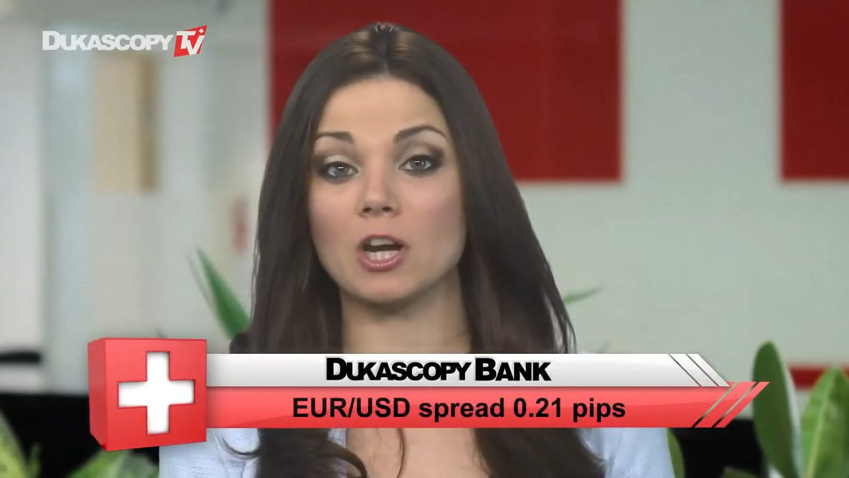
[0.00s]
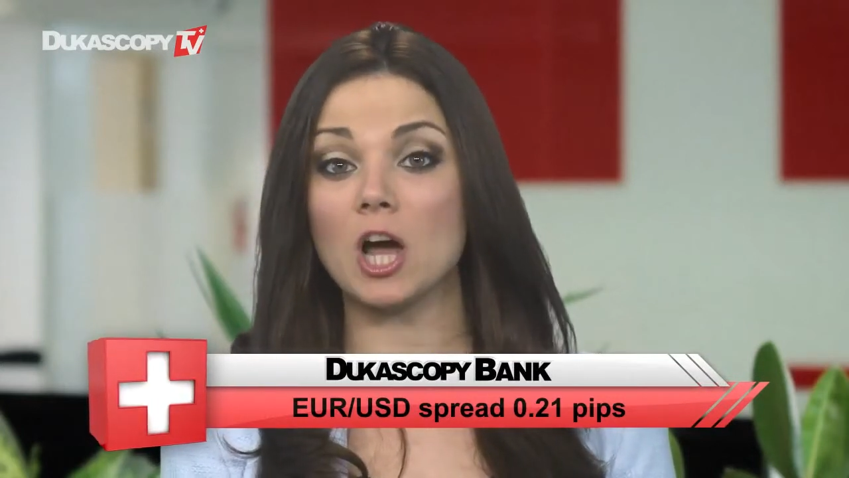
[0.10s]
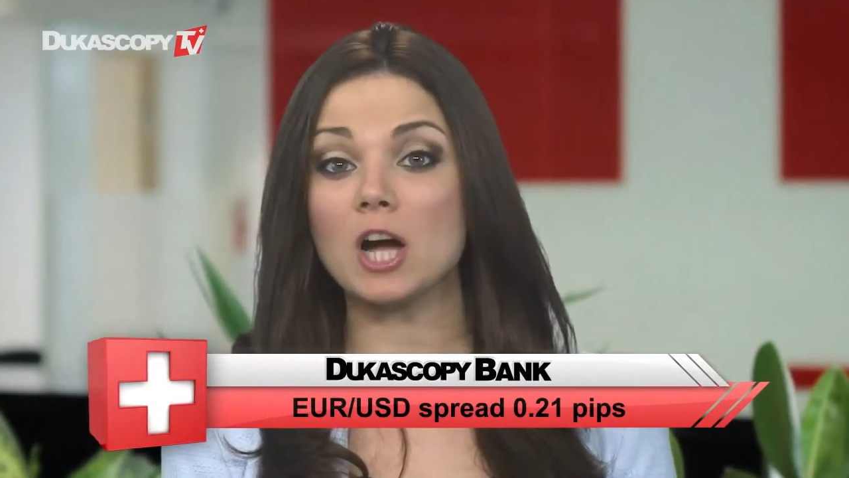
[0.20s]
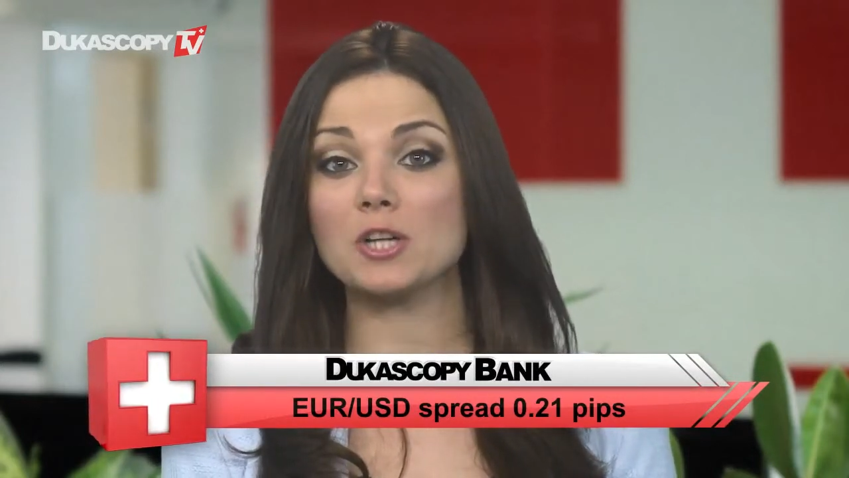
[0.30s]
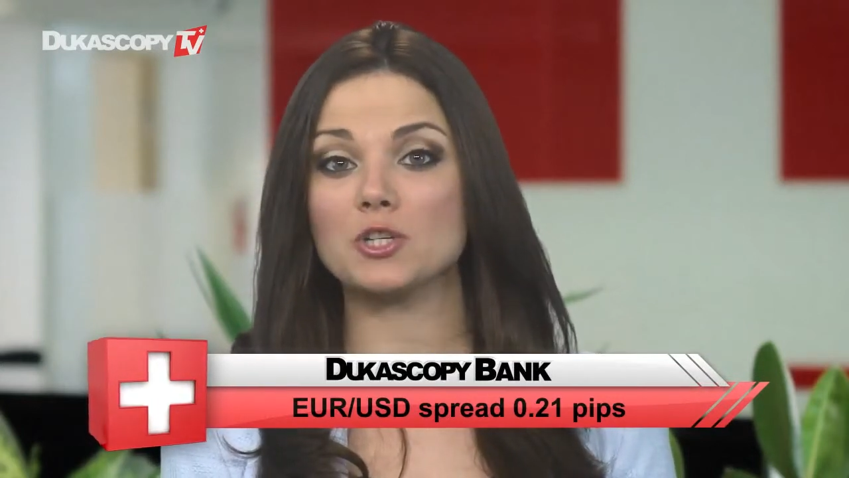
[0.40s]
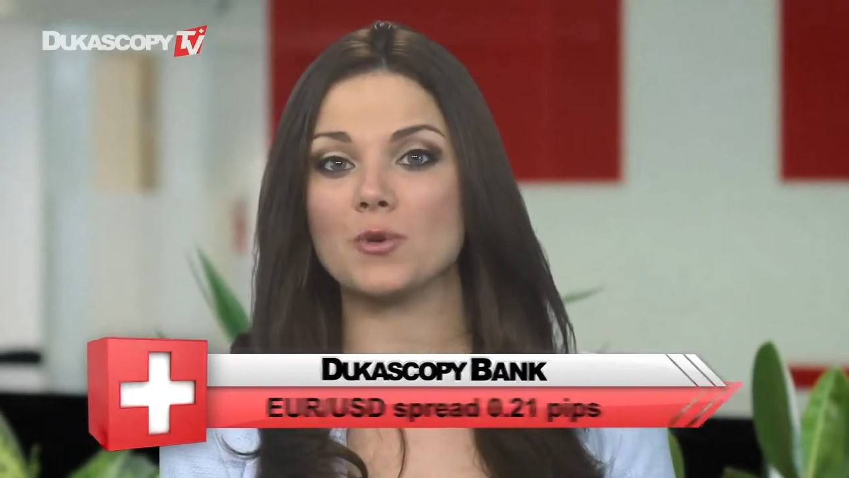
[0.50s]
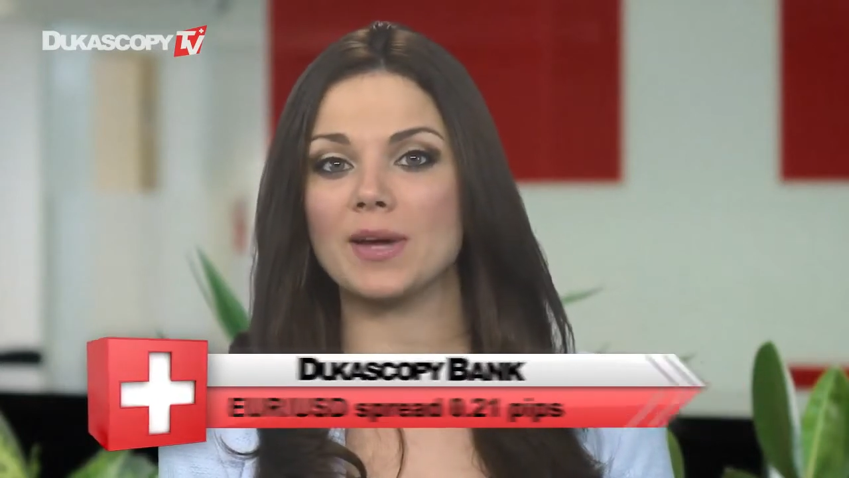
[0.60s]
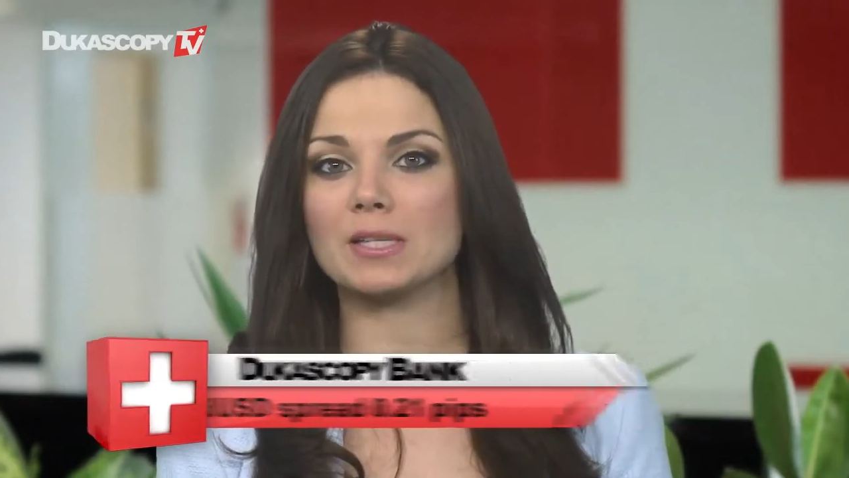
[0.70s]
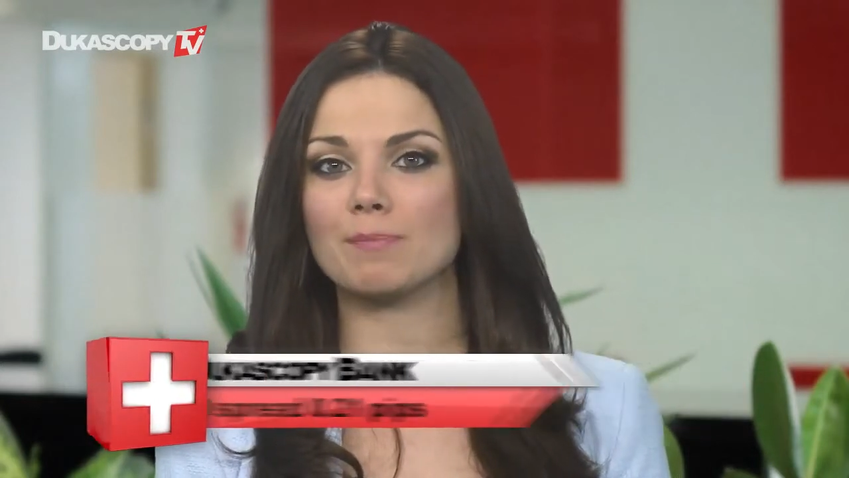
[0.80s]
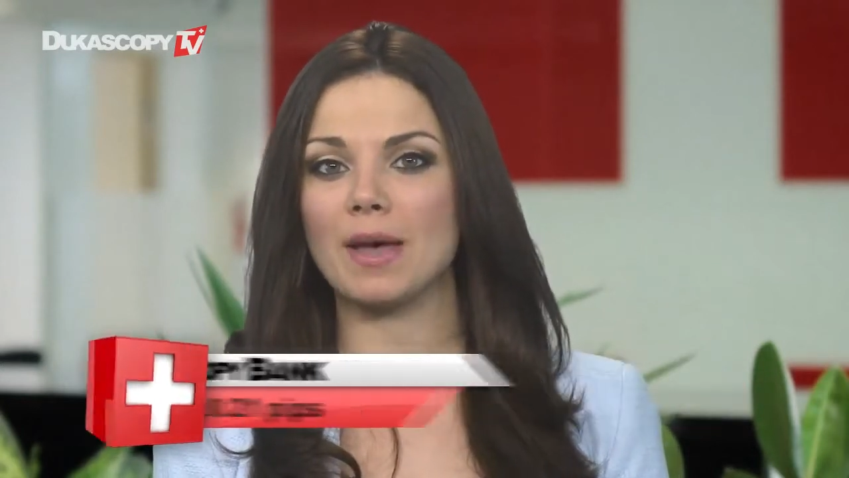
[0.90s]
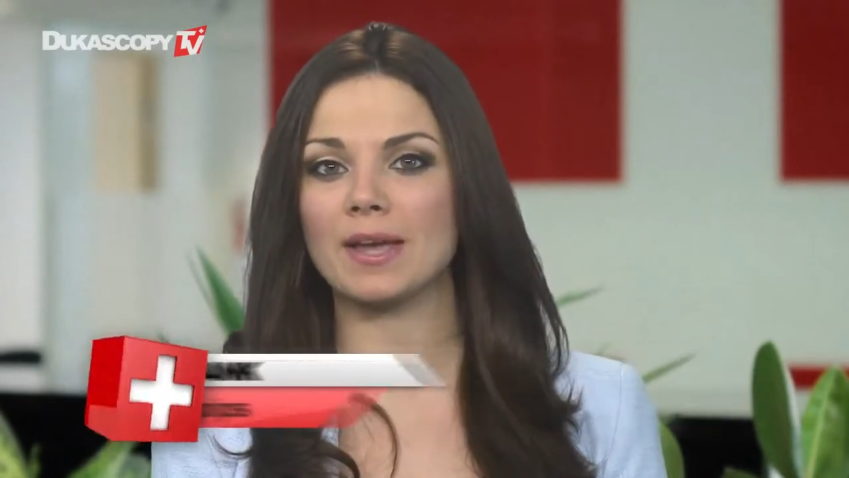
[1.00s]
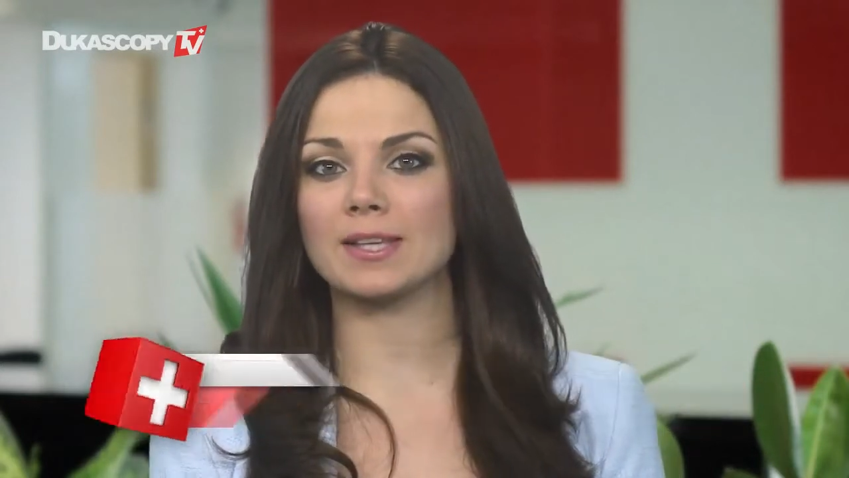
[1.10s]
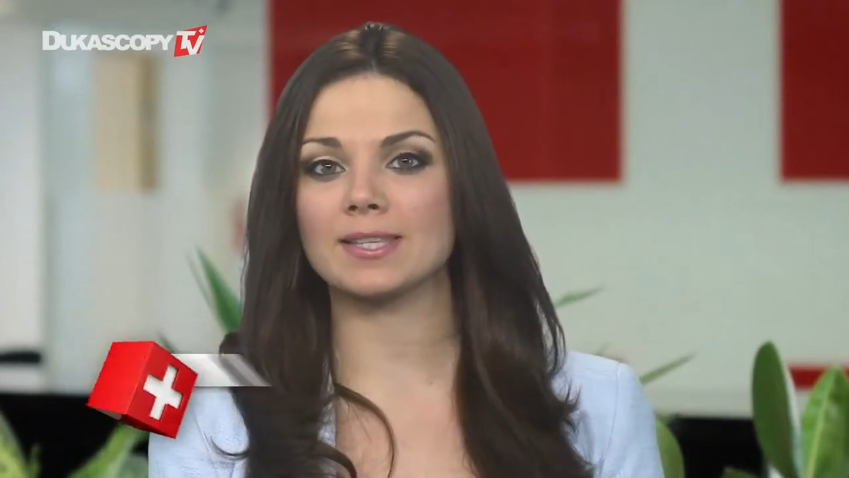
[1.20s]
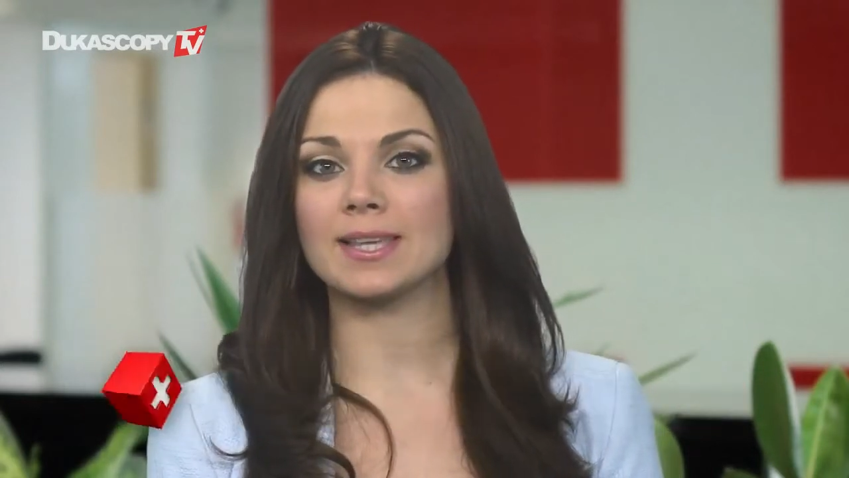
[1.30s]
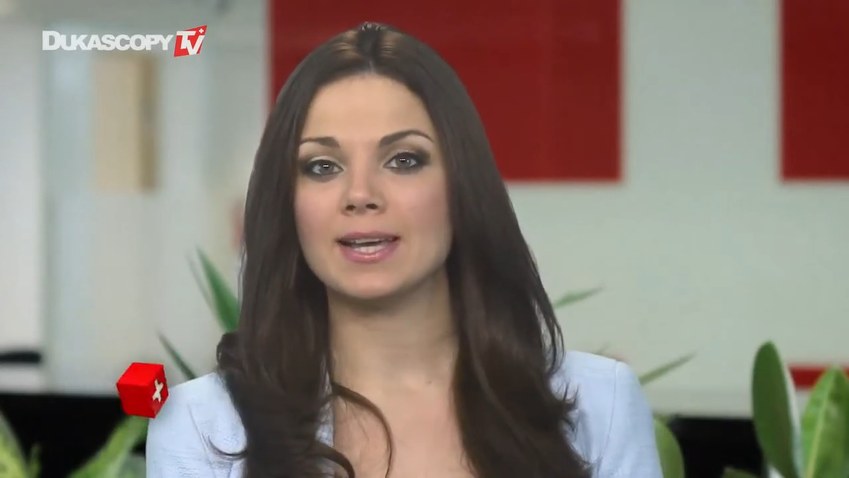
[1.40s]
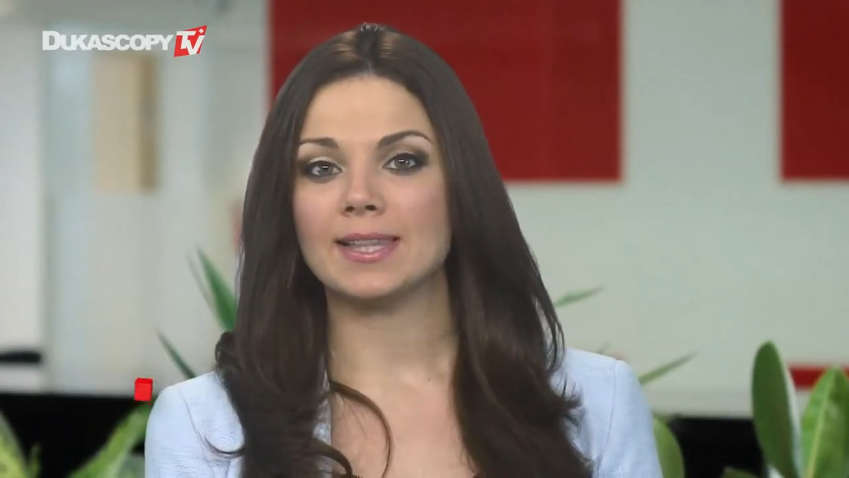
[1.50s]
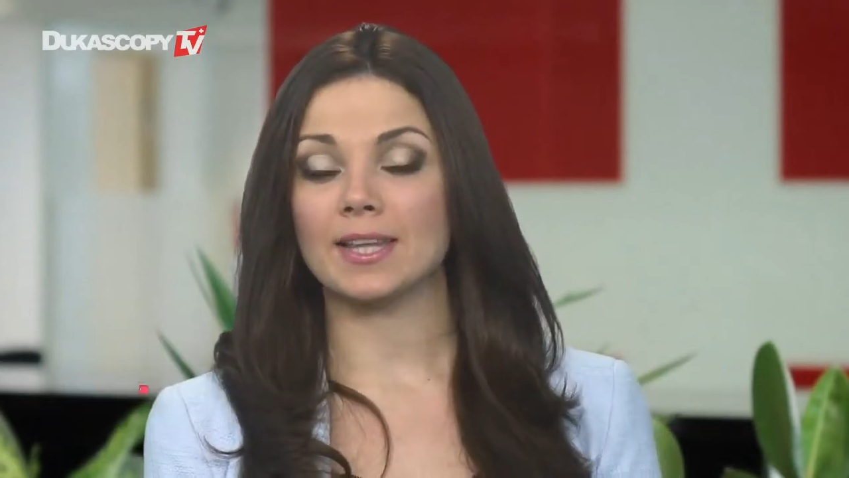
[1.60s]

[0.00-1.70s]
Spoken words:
large US banks